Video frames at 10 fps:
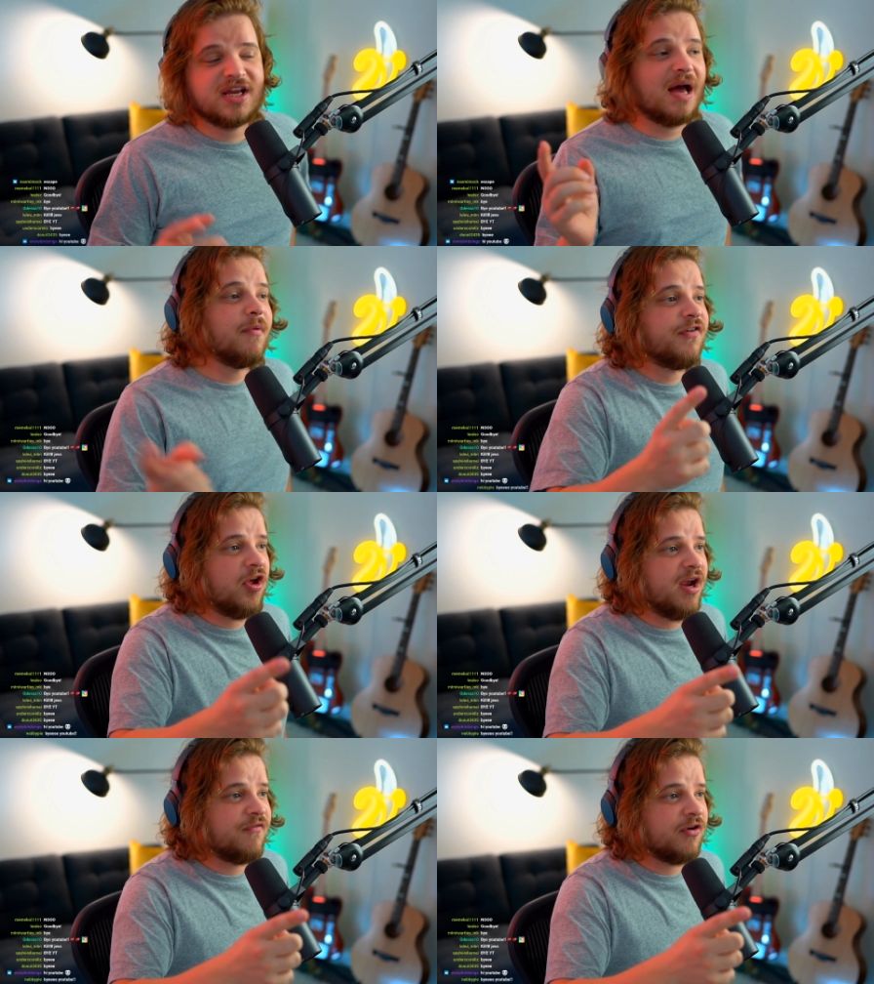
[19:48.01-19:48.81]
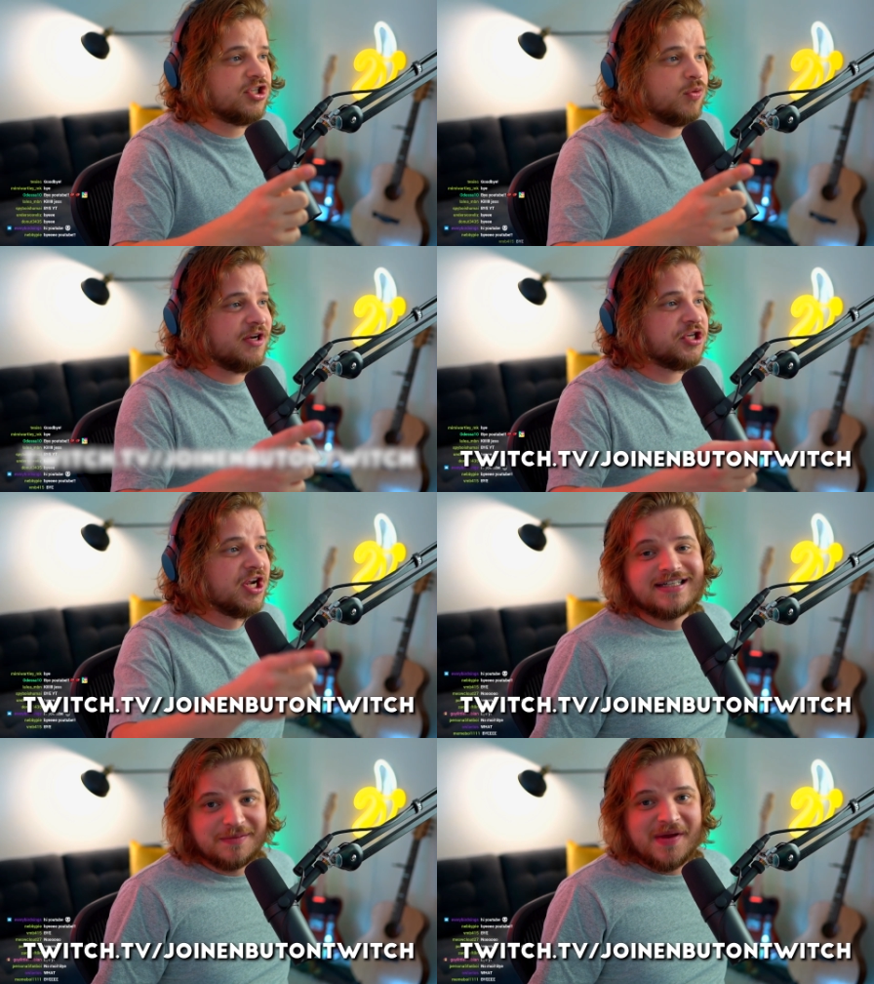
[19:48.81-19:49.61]
Come and follow me over on Twitch
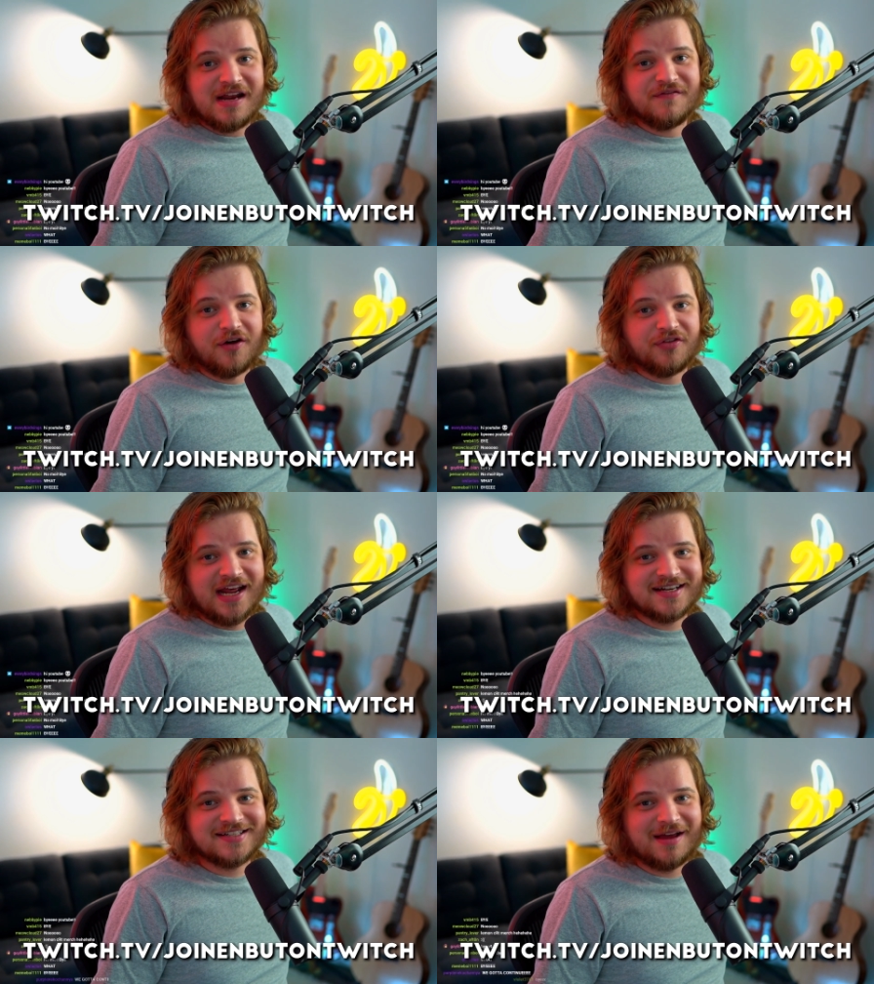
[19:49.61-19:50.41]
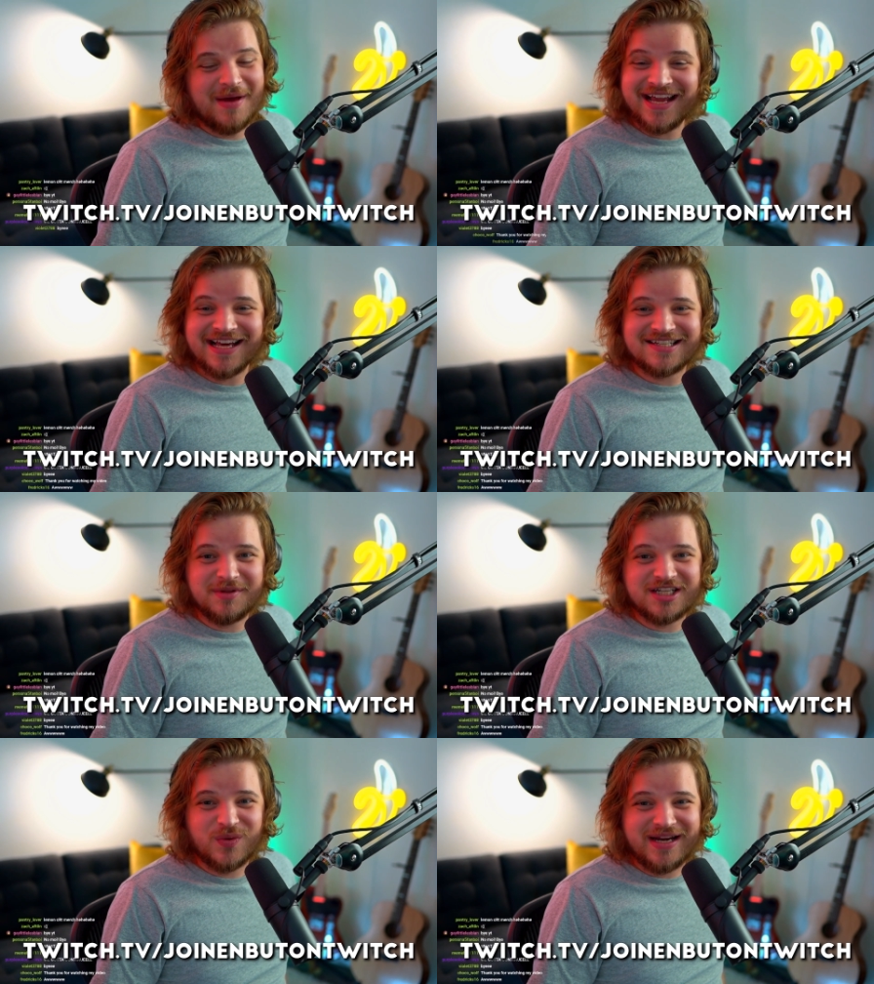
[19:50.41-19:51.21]
to be involved next time and get some
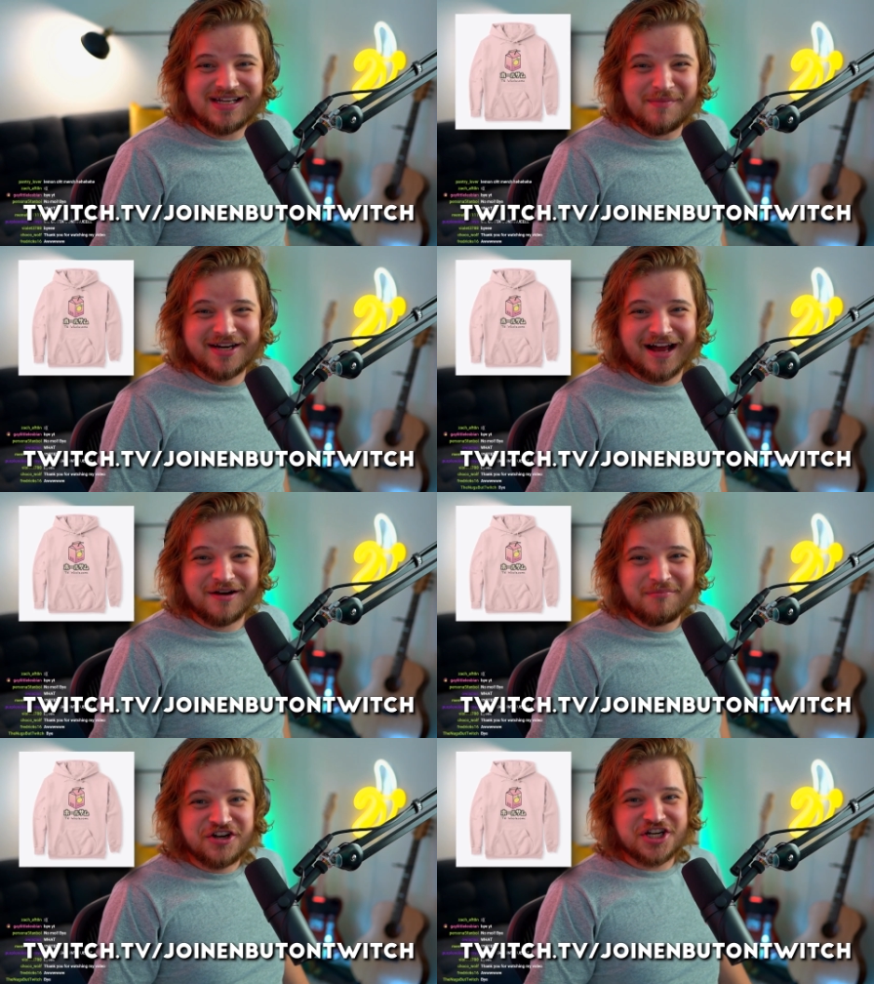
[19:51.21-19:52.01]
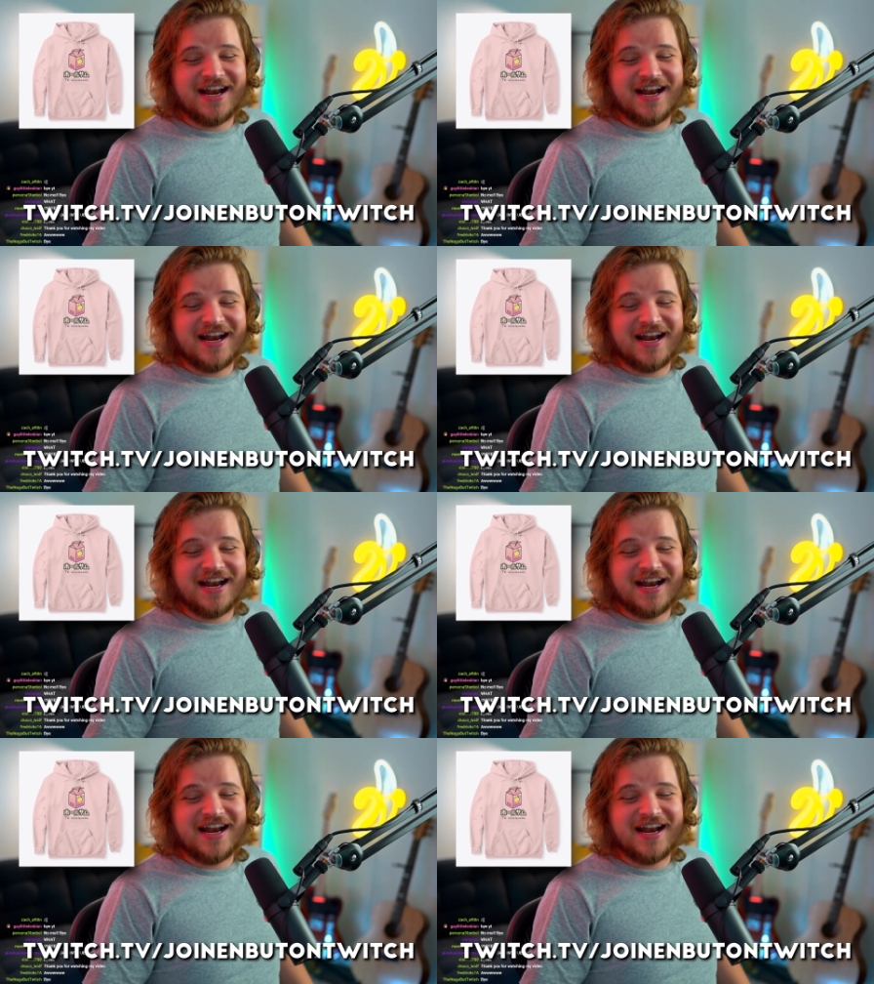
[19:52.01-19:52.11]
of the sweet lemon carton merch.